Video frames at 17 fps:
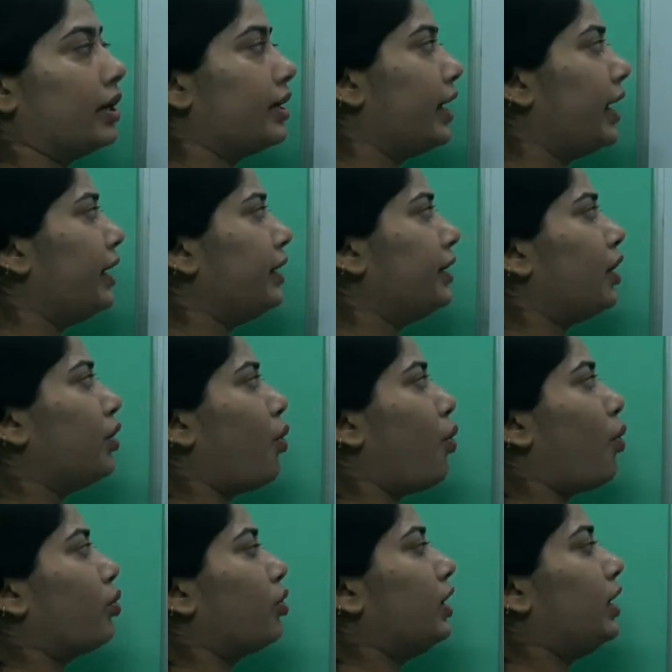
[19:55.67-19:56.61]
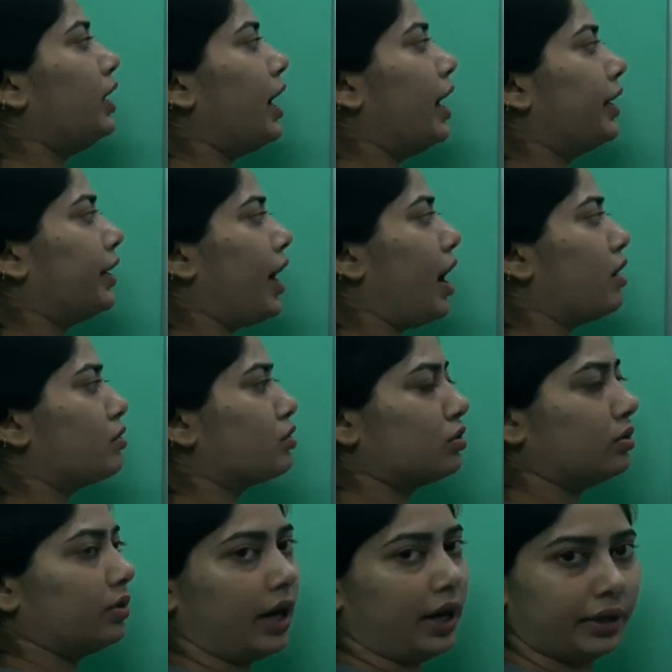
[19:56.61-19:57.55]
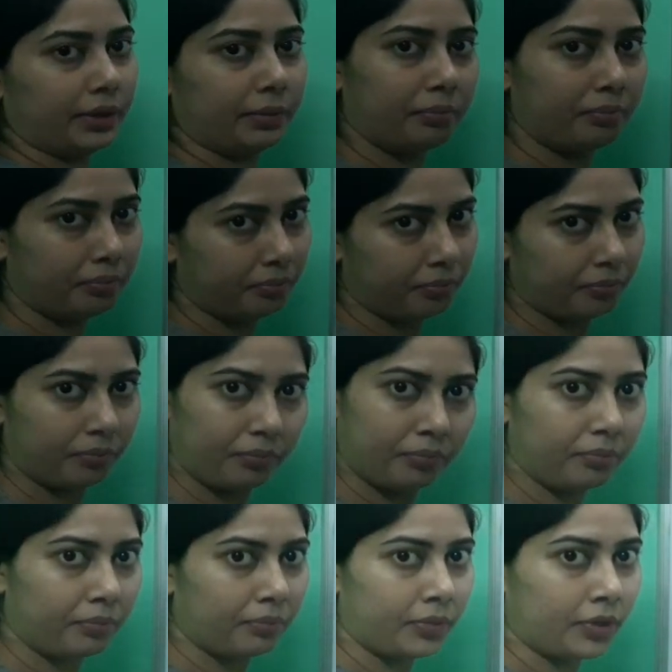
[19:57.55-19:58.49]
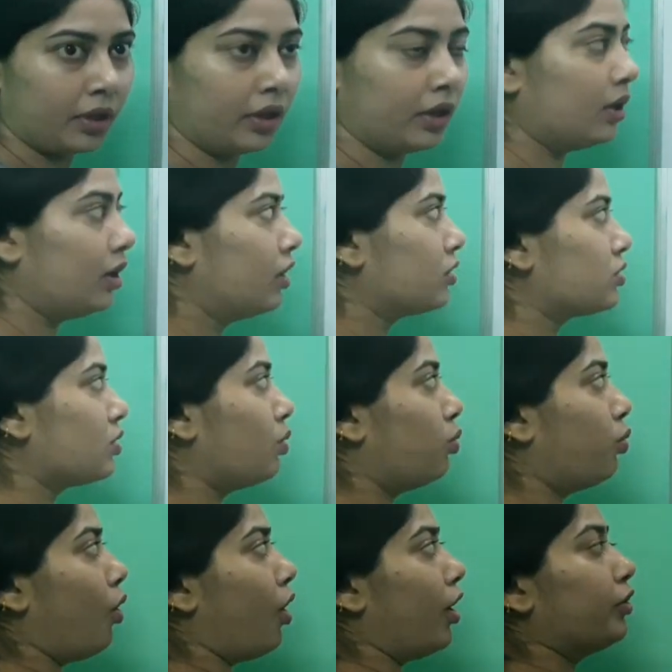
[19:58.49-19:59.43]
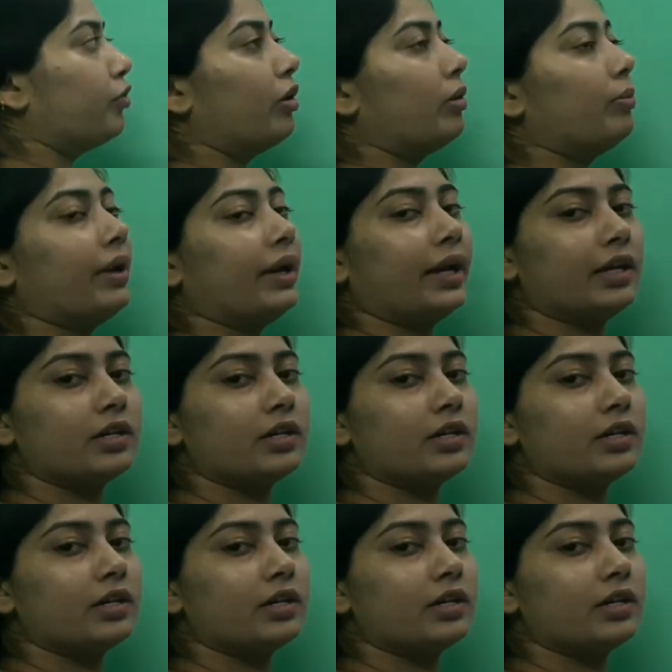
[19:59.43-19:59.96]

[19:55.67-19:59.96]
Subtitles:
It can only attach to it. So what will be its